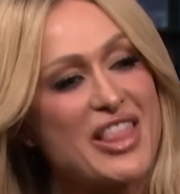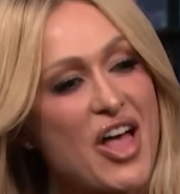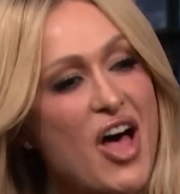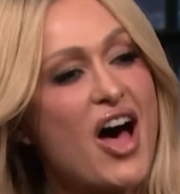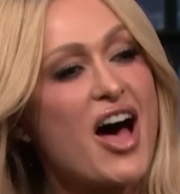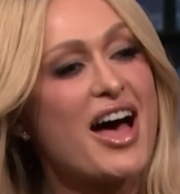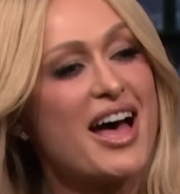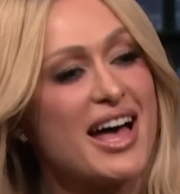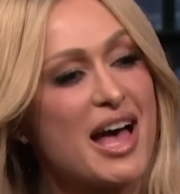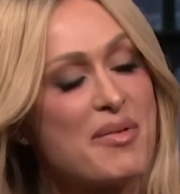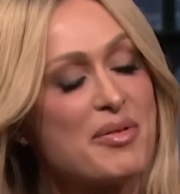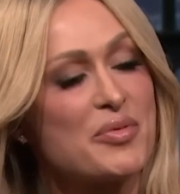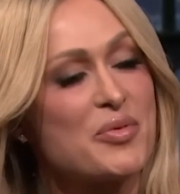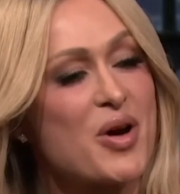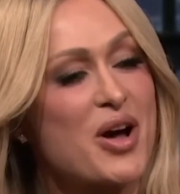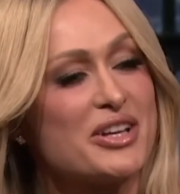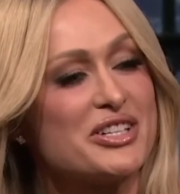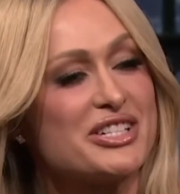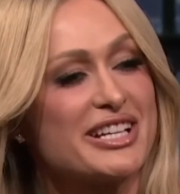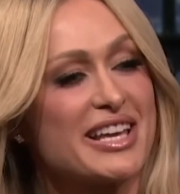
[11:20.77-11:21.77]
It
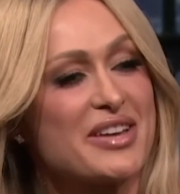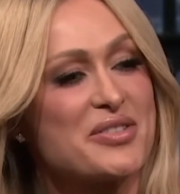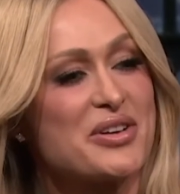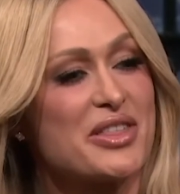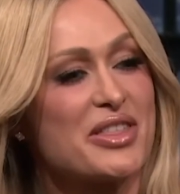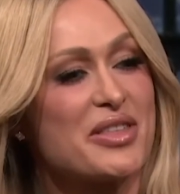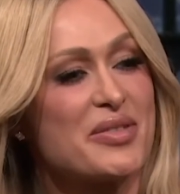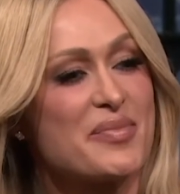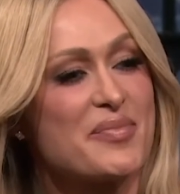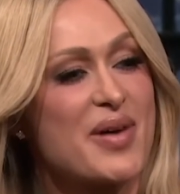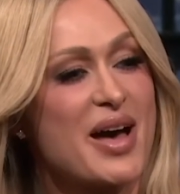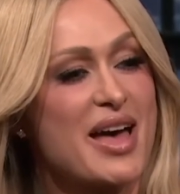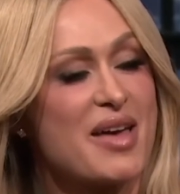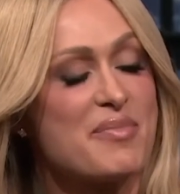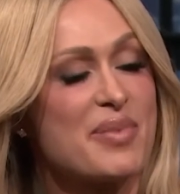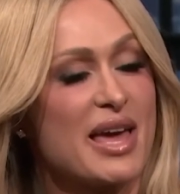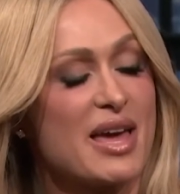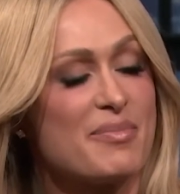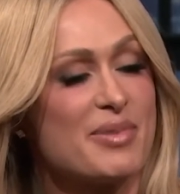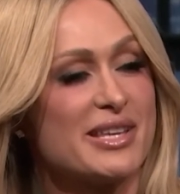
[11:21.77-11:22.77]
somehow overshadows the
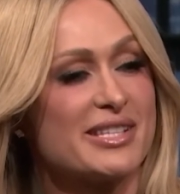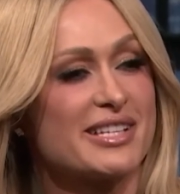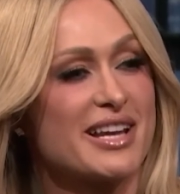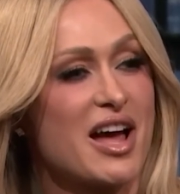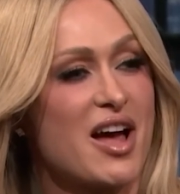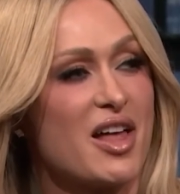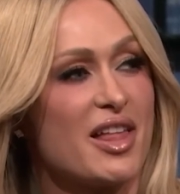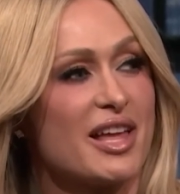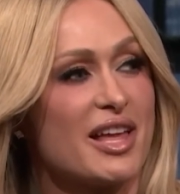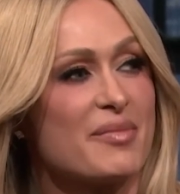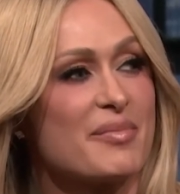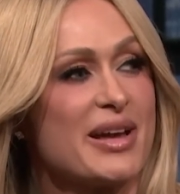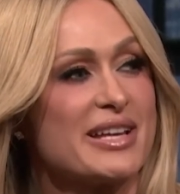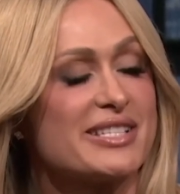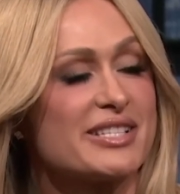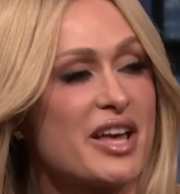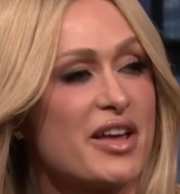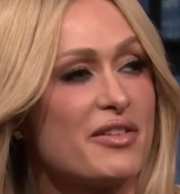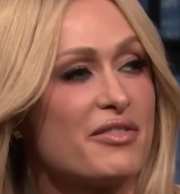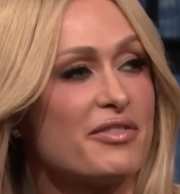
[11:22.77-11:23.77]
negative aspect
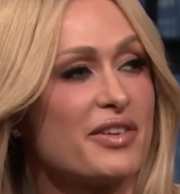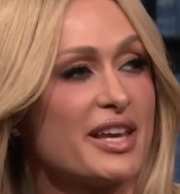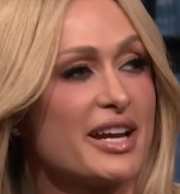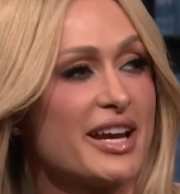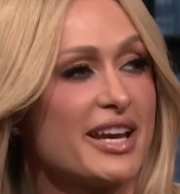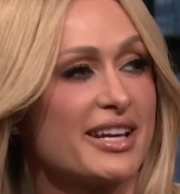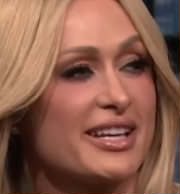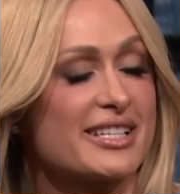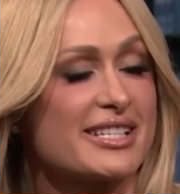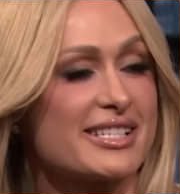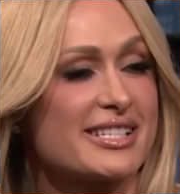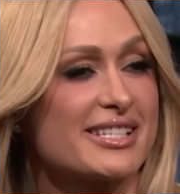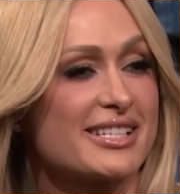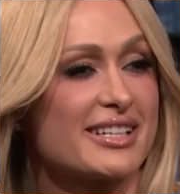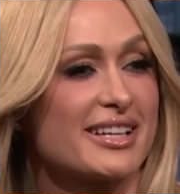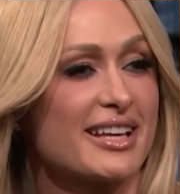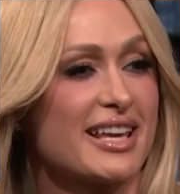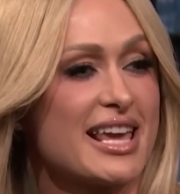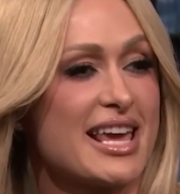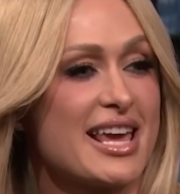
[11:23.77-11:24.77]
and makes their
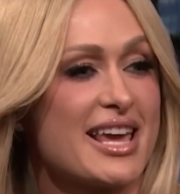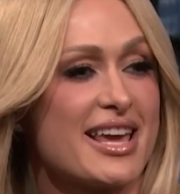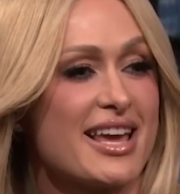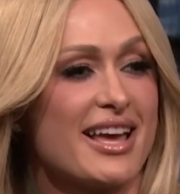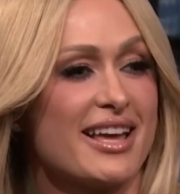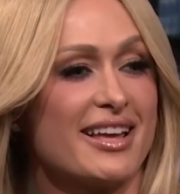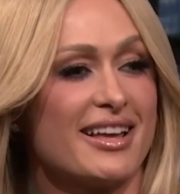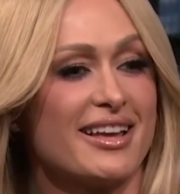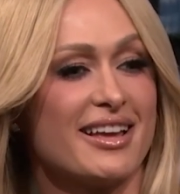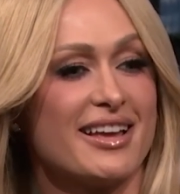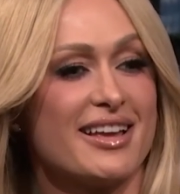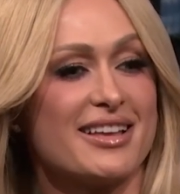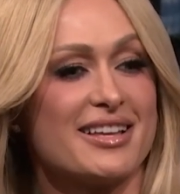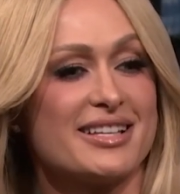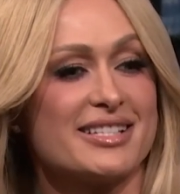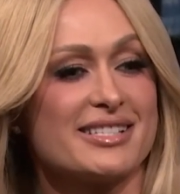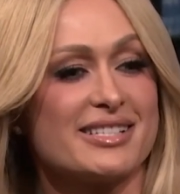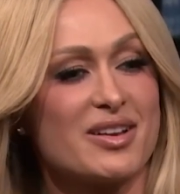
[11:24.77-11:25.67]
lives look rosy.